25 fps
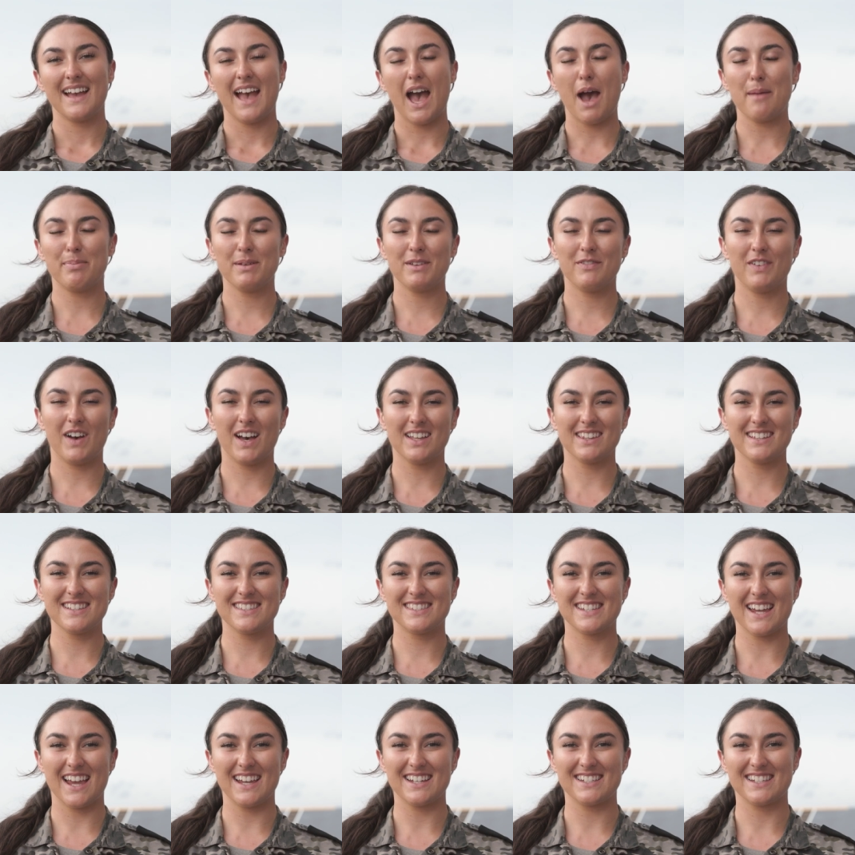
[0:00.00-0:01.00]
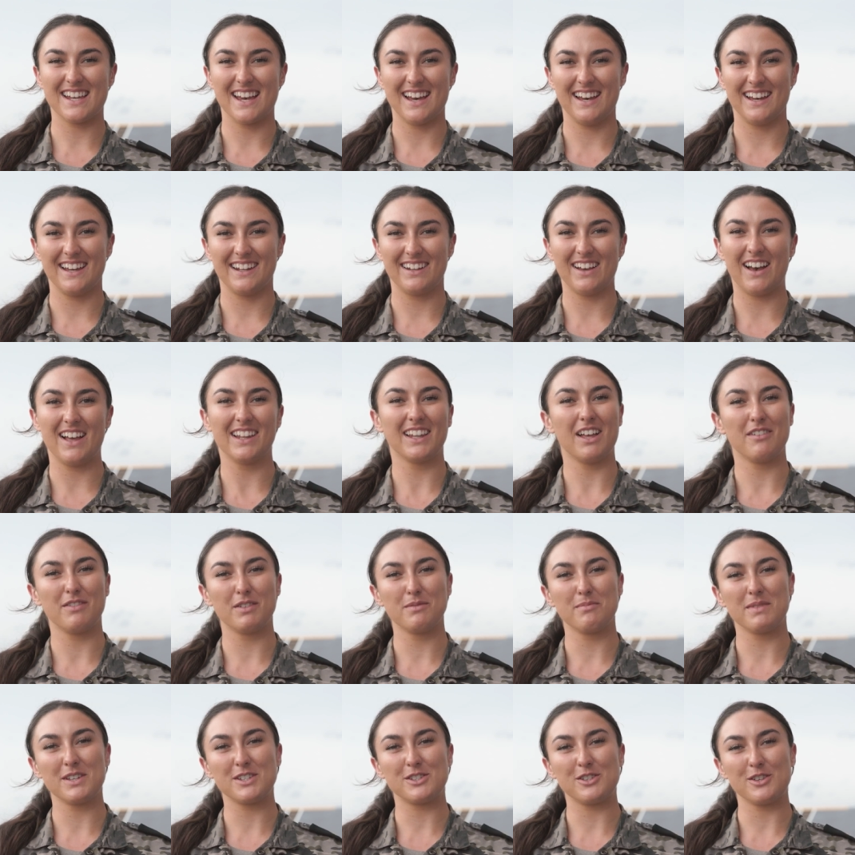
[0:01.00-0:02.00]
Happy Father's Day, Dad. I love
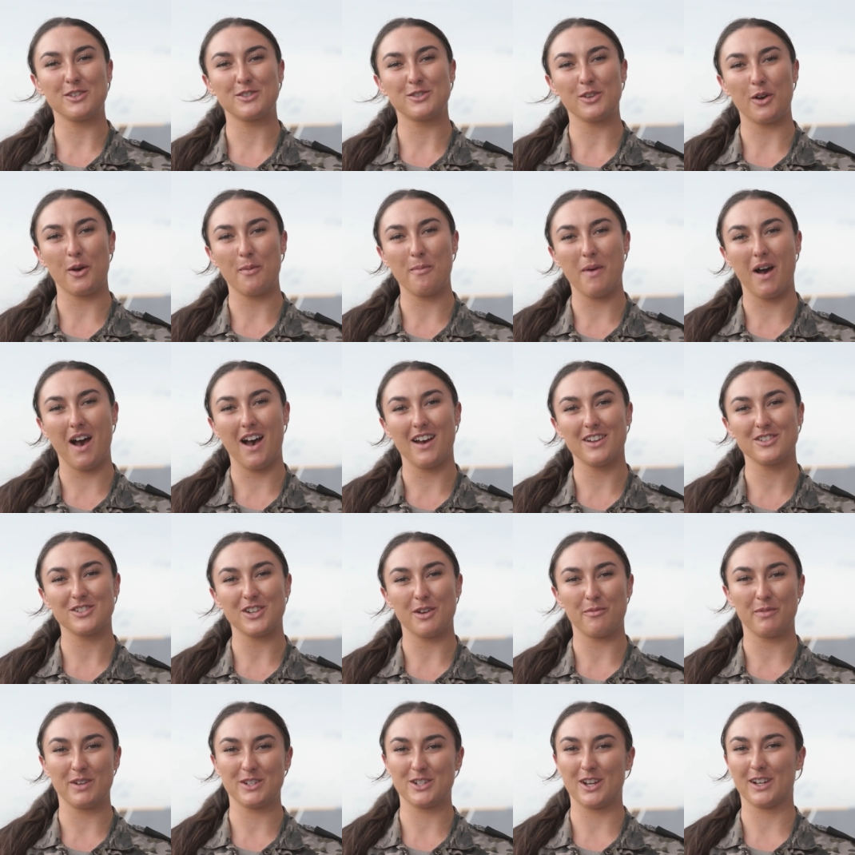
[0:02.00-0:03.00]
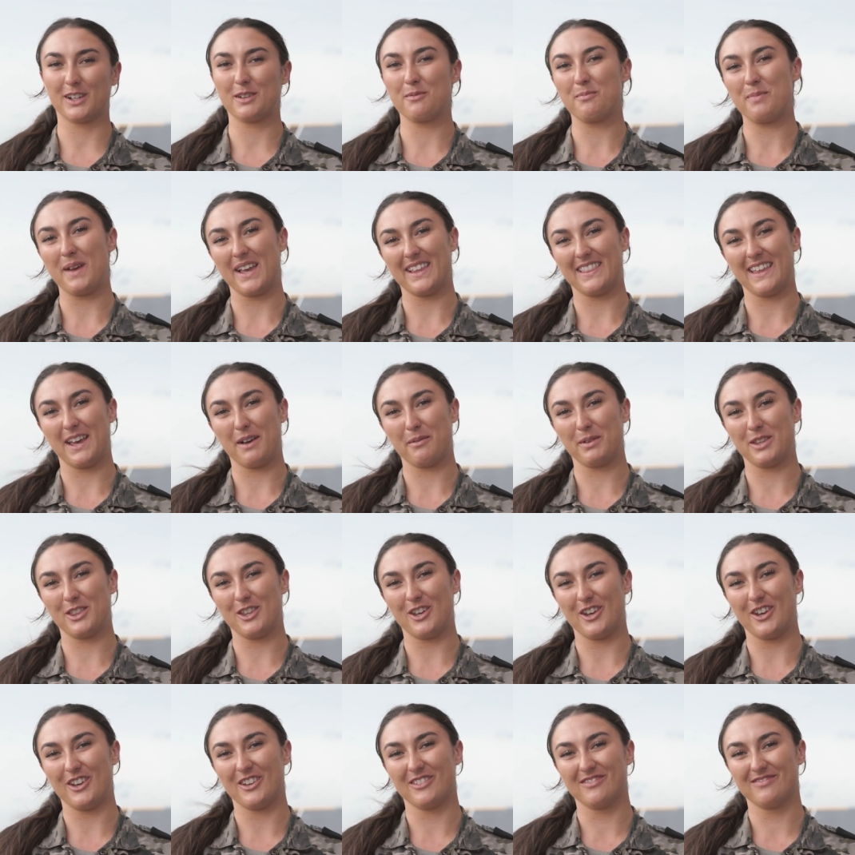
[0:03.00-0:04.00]
and miss you so much and wish I could be there with
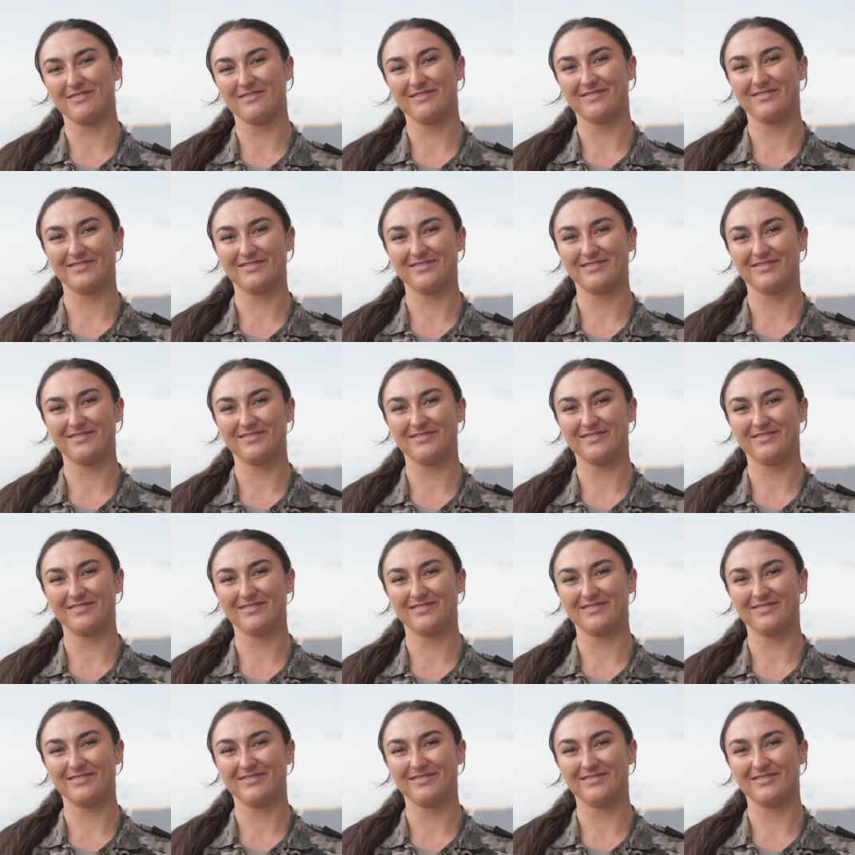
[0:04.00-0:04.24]
you.